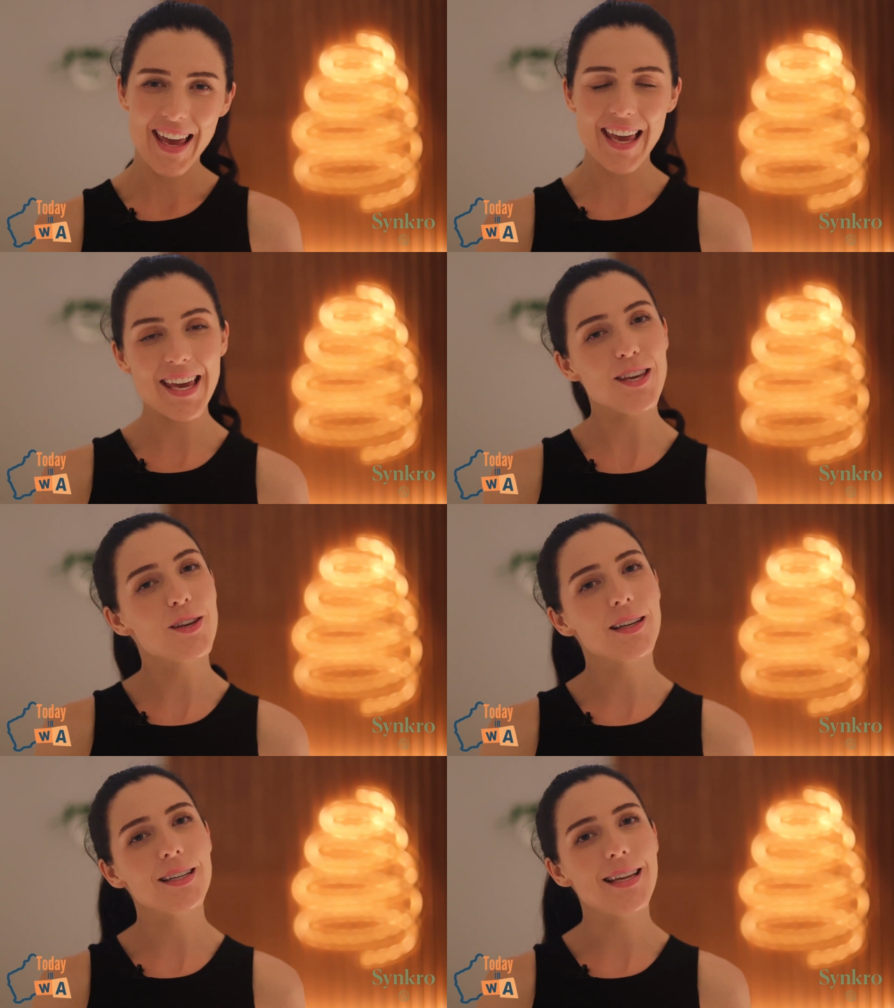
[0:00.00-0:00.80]
Here you
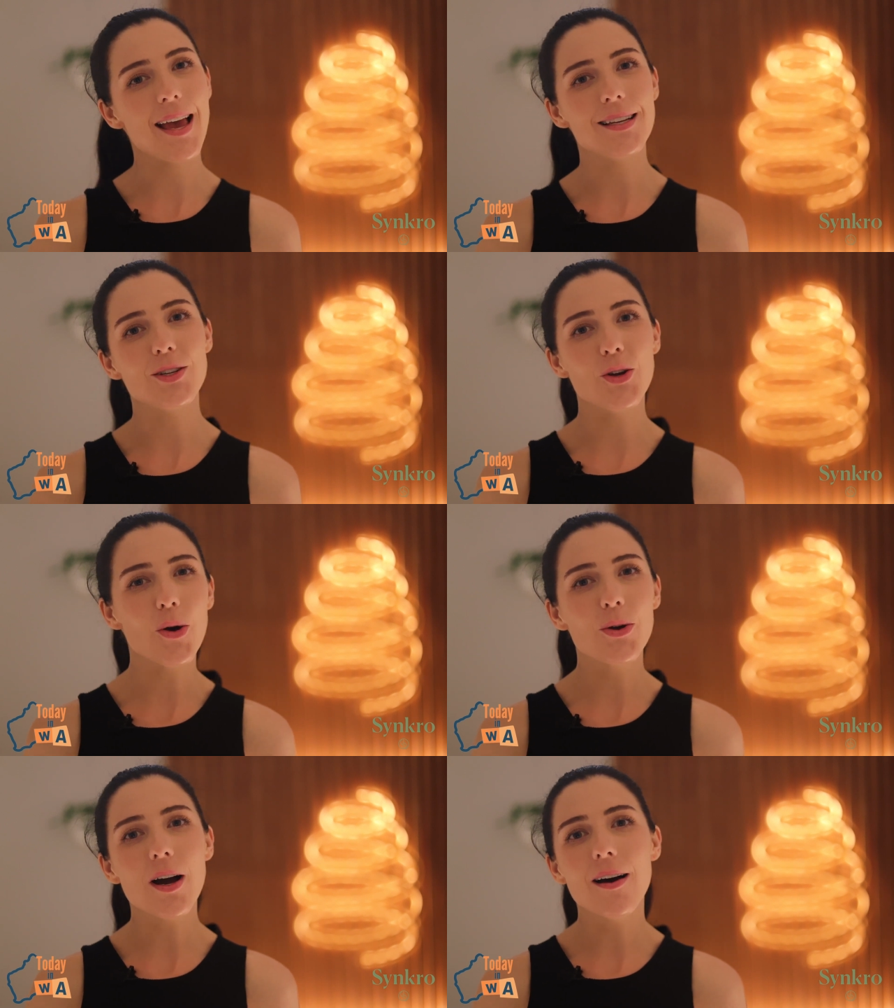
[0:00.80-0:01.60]
can attend
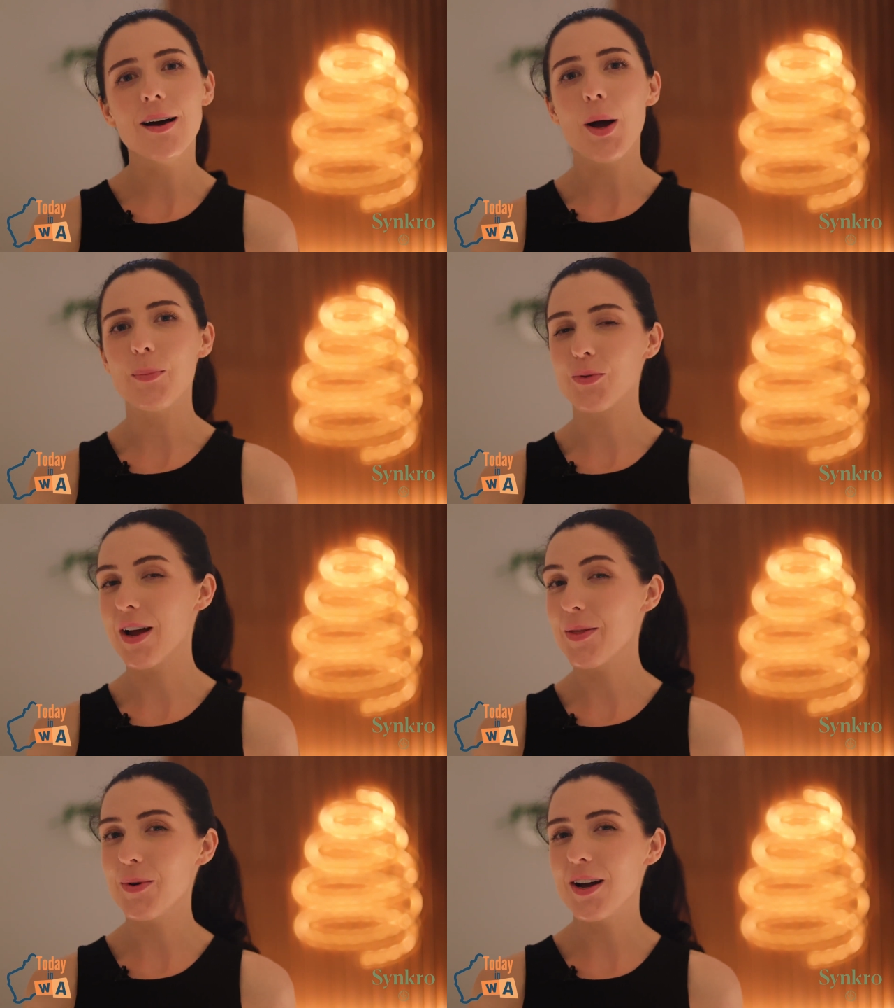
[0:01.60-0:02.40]
yoga,
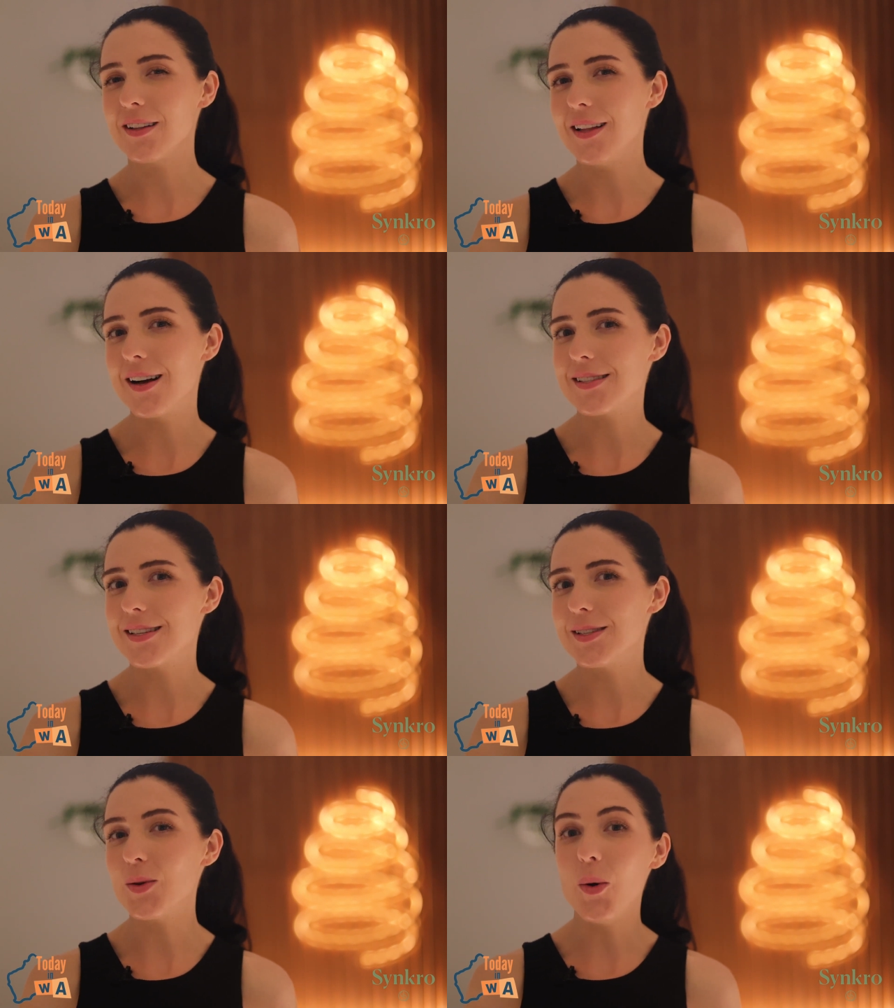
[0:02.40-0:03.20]
breathwork
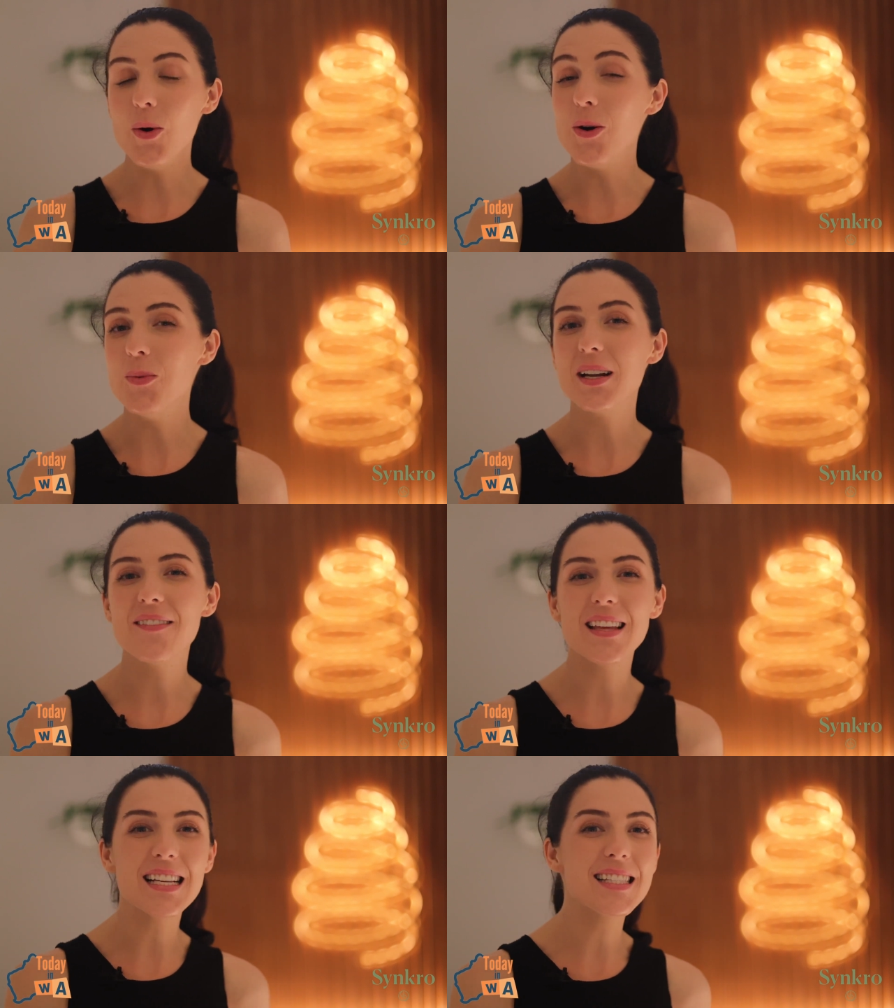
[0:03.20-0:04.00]
classes, or one
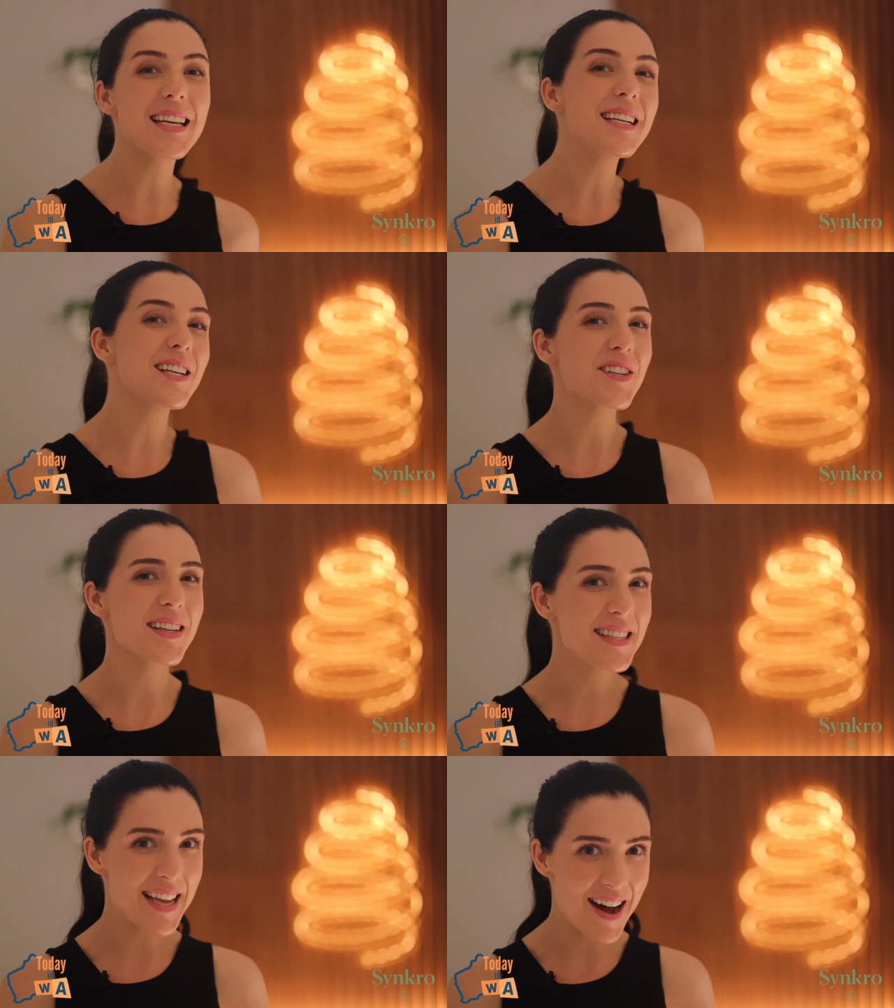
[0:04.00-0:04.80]
of these signature
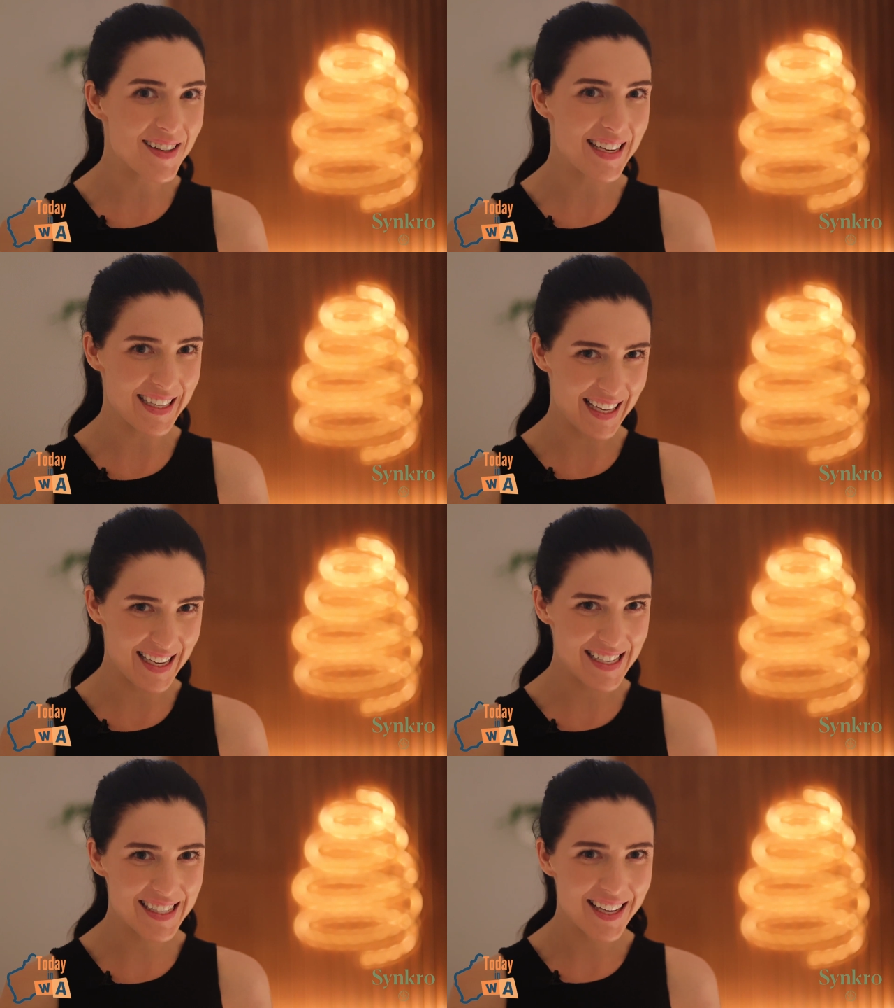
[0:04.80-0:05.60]
sound healings.